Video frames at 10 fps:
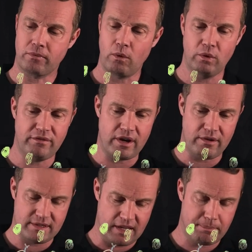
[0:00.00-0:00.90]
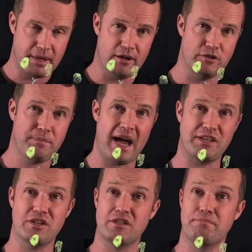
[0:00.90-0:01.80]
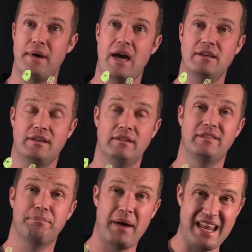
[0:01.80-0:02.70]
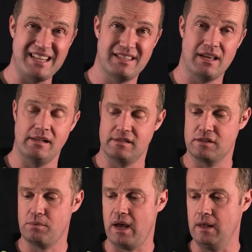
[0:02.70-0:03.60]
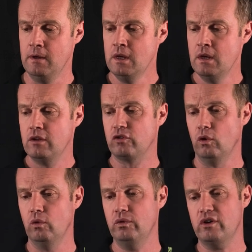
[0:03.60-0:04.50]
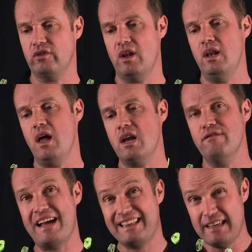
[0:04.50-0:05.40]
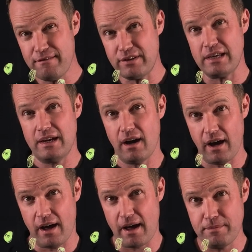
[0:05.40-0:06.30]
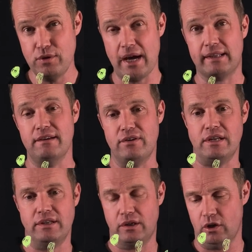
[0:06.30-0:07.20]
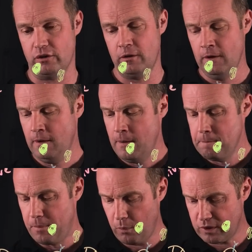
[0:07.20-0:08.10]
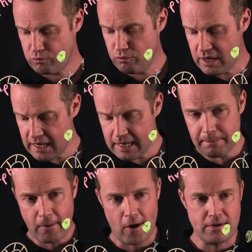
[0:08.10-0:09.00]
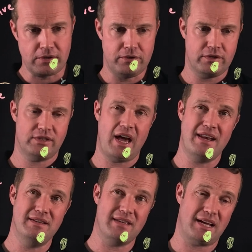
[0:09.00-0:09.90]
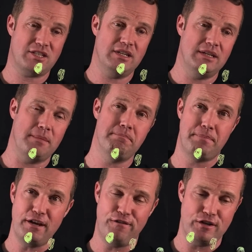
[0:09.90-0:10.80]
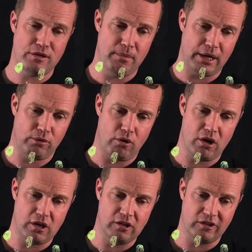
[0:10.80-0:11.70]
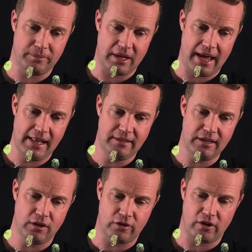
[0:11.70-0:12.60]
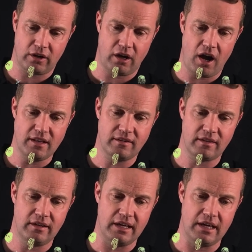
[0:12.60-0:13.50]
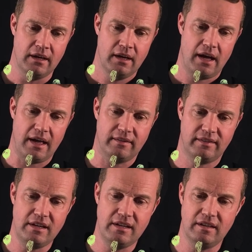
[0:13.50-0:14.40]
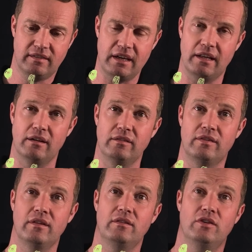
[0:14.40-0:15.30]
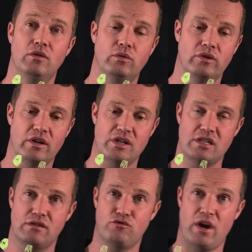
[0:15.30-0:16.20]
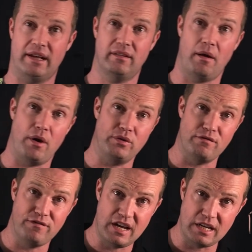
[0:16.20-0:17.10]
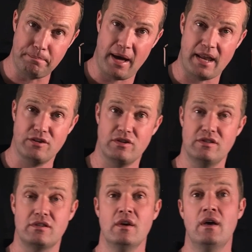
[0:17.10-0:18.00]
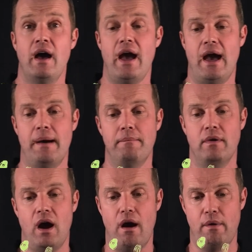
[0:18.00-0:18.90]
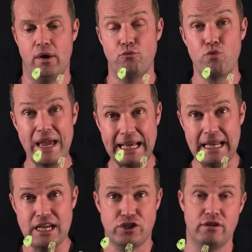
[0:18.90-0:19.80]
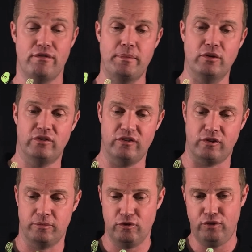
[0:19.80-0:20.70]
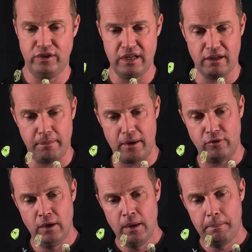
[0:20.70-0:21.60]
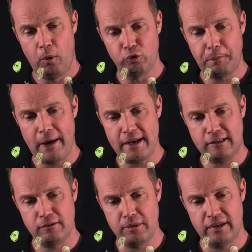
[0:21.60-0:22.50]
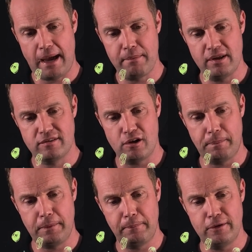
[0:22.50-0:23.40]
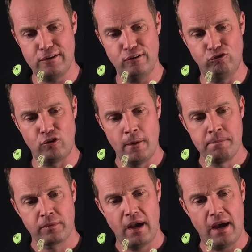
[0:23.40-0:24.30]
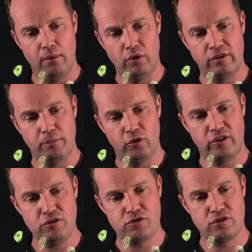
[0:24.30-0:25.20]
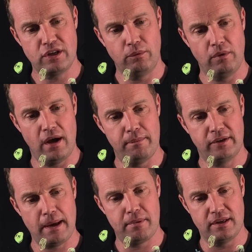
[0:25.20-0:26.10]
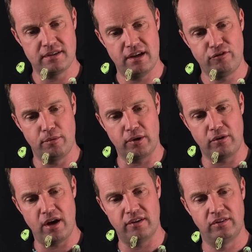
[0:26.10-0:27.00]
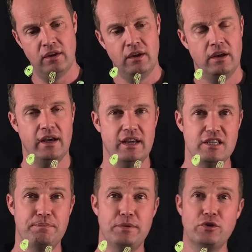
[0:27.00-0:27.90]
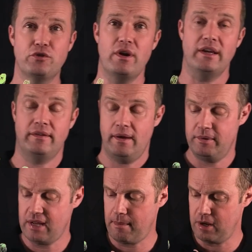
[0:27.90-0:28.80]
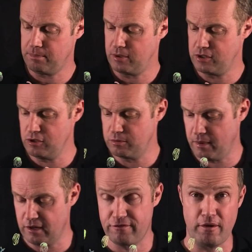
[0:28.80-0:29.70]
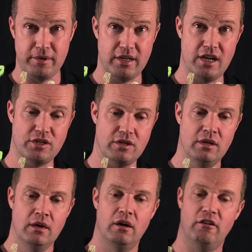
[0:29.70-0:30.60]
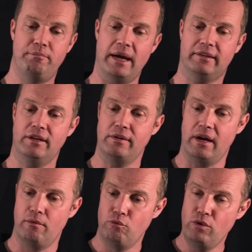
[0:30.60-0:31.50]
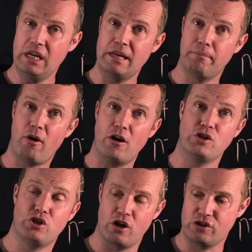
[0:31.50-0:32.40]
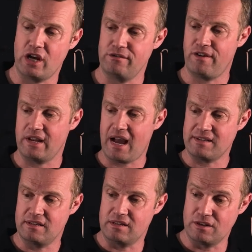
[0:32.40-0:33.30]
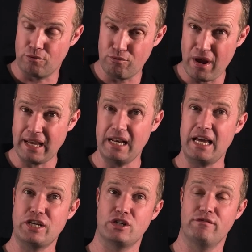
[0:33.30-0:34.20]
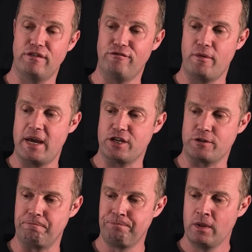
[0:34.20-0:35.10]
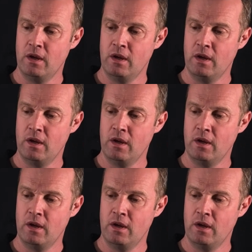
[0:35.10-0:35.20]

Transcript: We have areas like Peyer's patches and Paneth cells as well. So there's a lot of activity, immune activity in the gut. But what's really important to understand is actually that beneficial microorganisms in a healthy gut are constantly sending signals to the digestive tract around invading pathogens, around regulation of immune systems. So if we think about postbiotics and metabolites that are produced, one of the most interesting metabolites I've come across is butyrate, a metabolite produced by the fermentation of bacteria. Really important short-chain fatty acids in the regulation of inflammation.